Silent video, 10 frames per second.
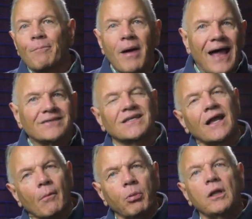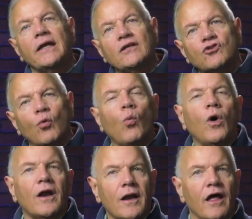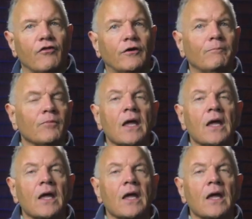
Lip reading: passing a plate to one another.